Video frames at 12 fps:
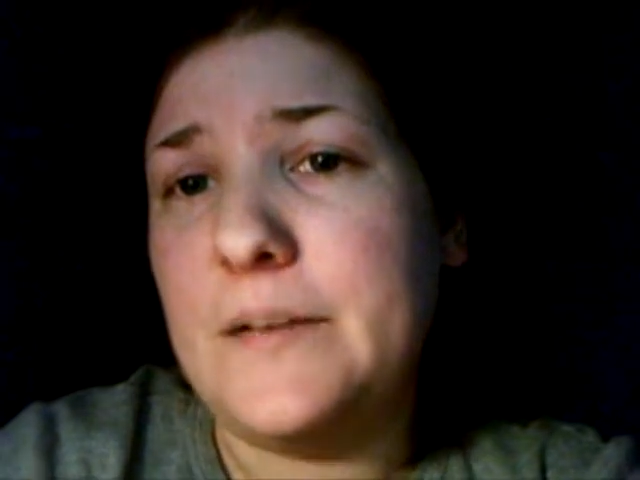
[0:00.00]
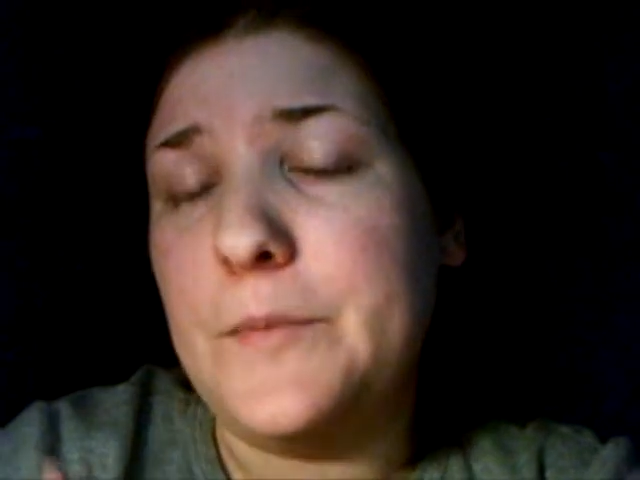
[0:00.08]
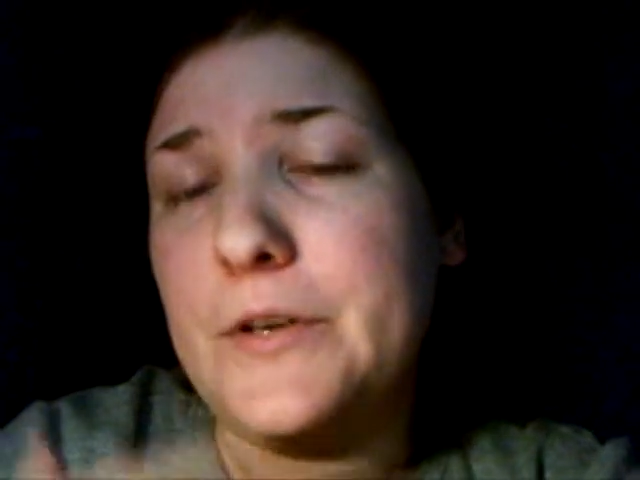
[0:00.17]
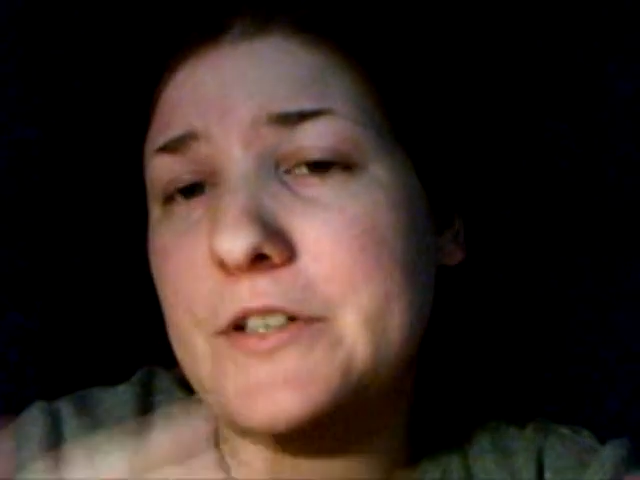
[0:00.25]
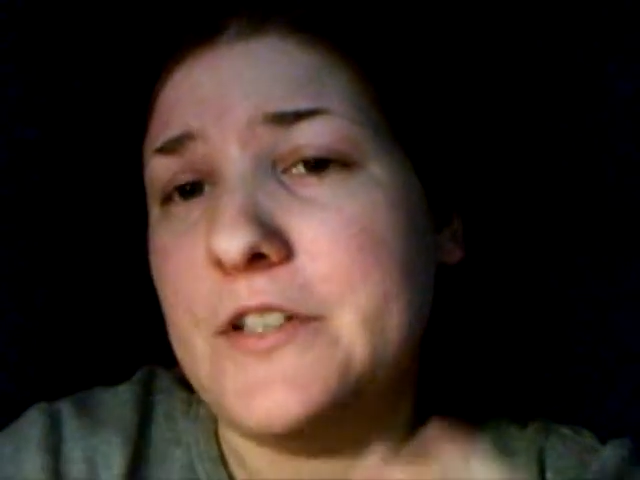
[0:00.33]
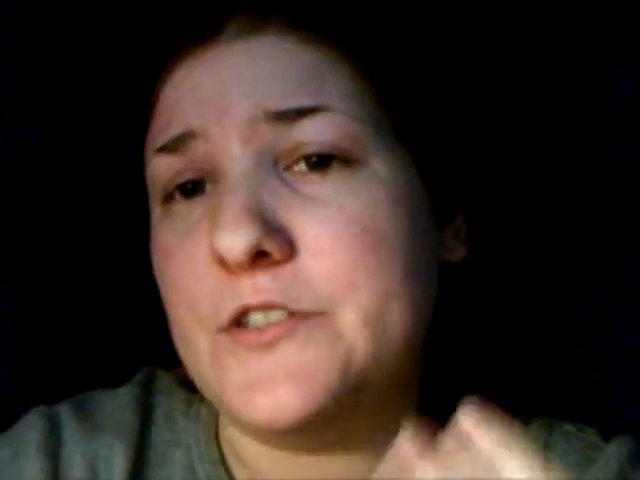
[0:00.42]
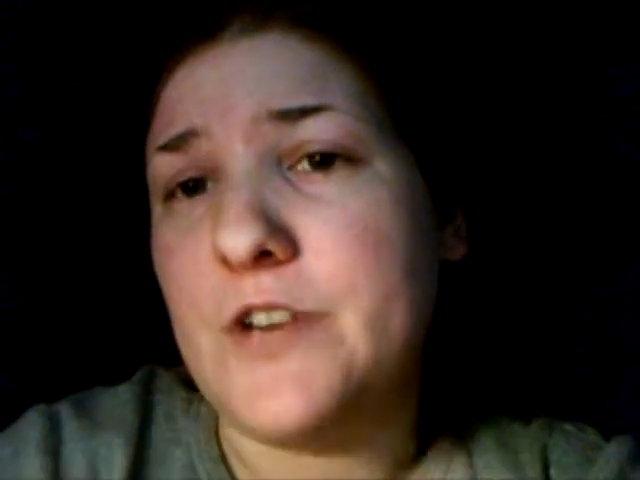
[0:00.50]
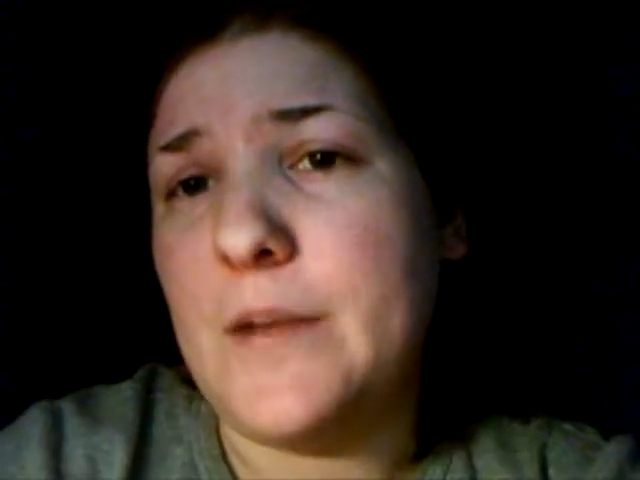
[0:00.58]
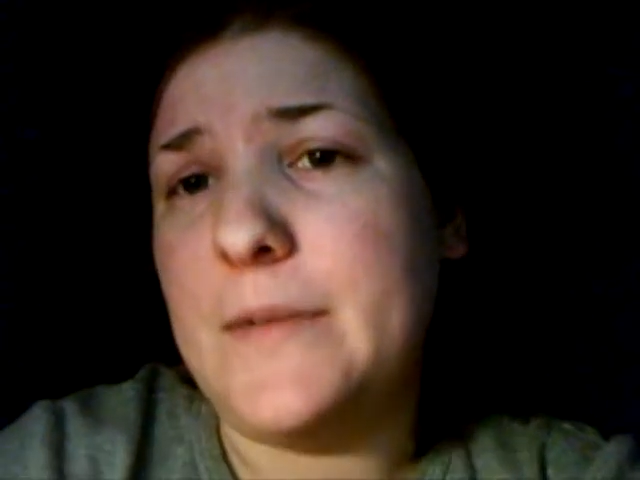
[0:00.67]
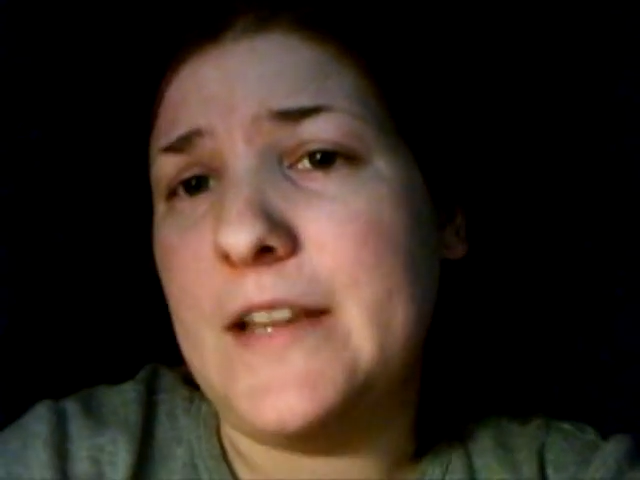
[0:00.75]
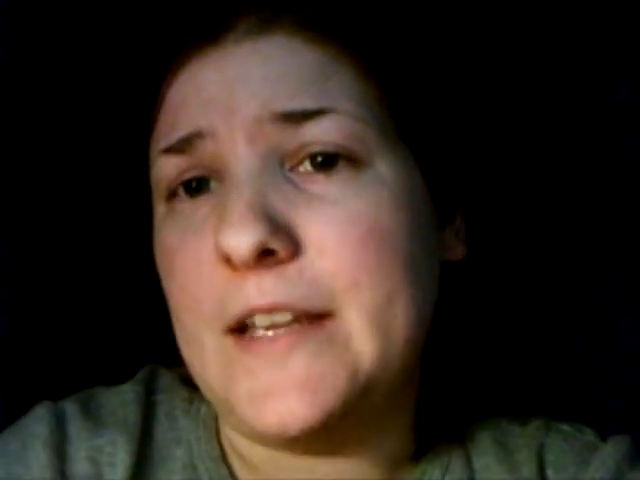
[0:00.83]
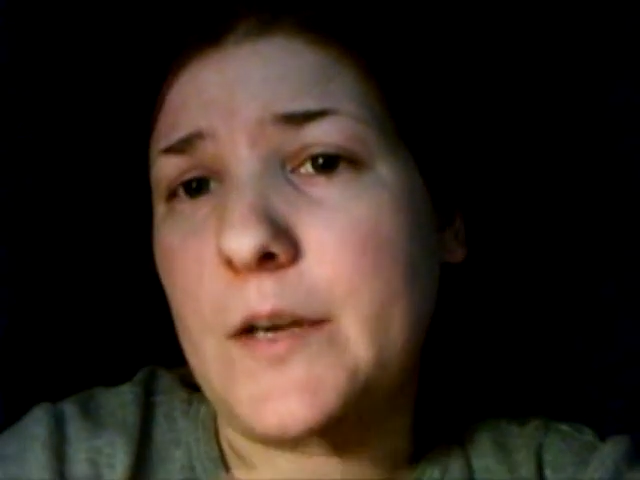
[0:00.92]
book
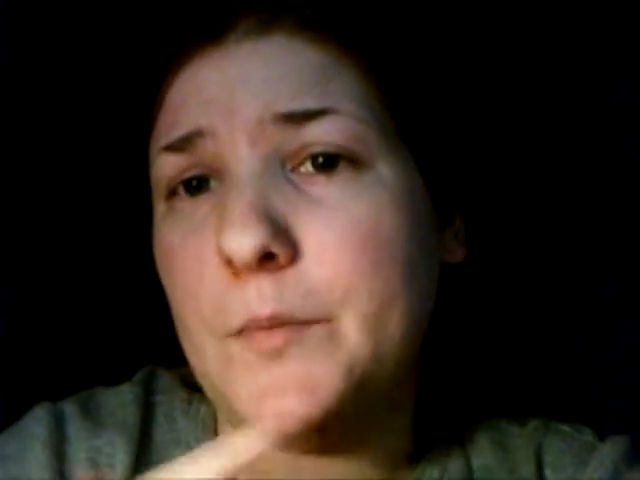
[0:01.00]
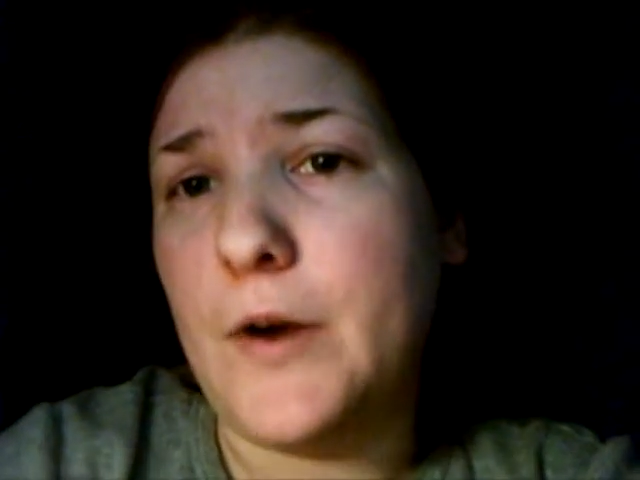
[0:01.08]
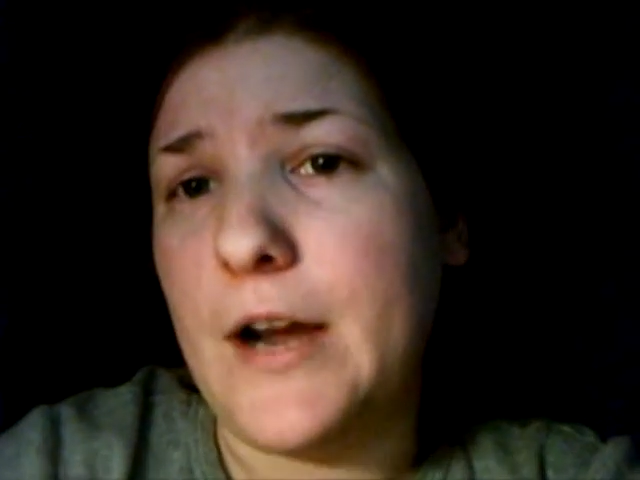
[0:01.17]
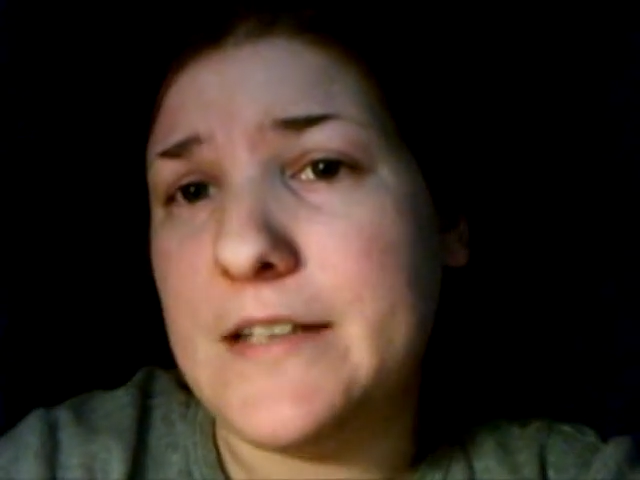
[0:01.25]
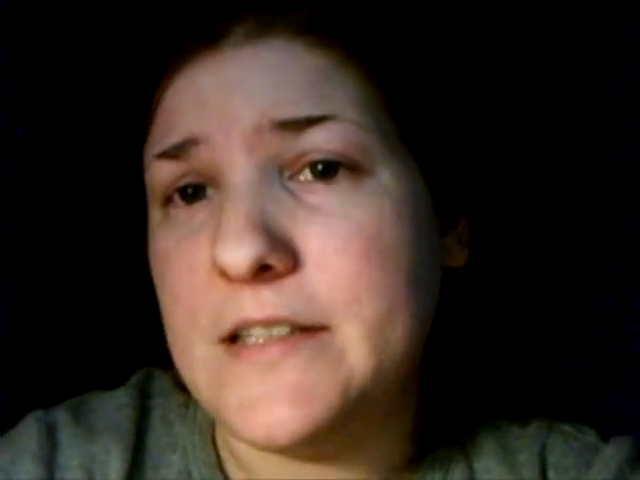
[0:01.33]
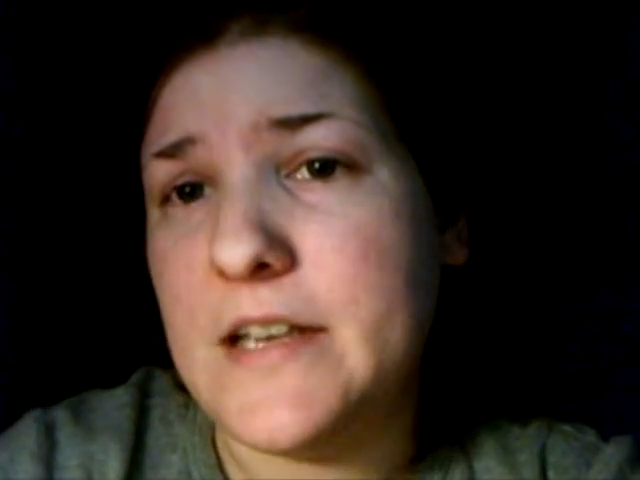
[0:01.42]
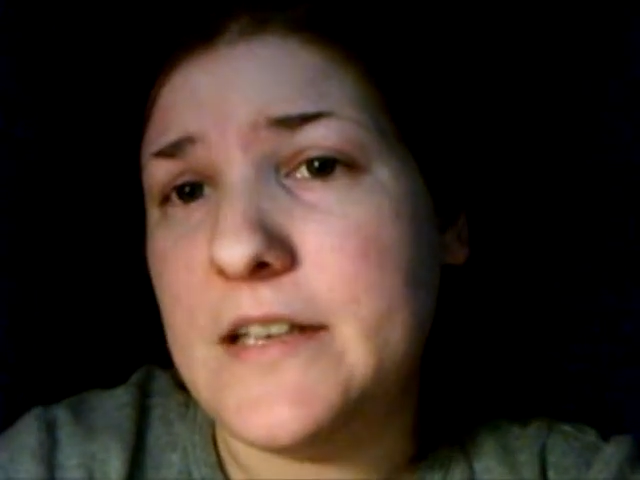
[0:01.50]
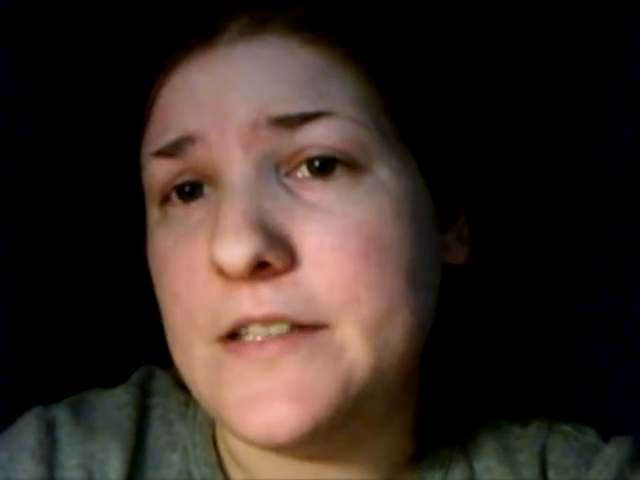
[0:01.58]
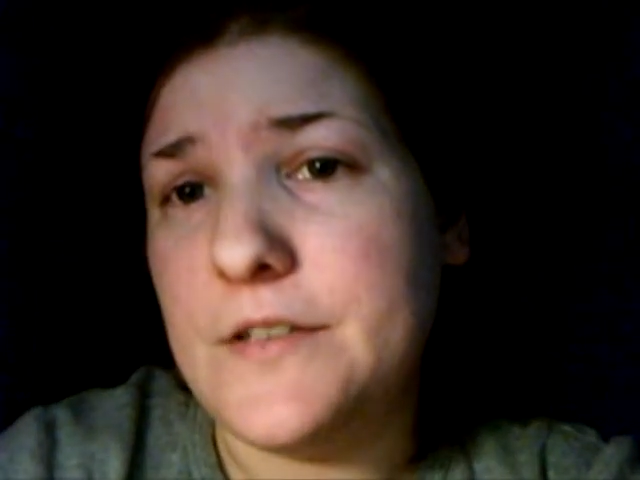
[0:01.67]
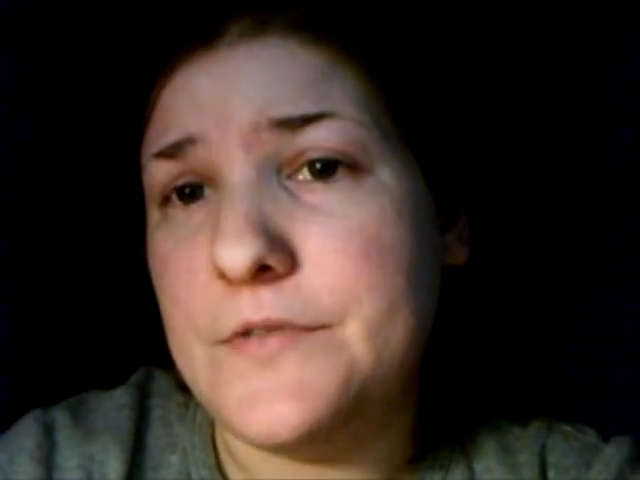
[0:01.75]
describing like a process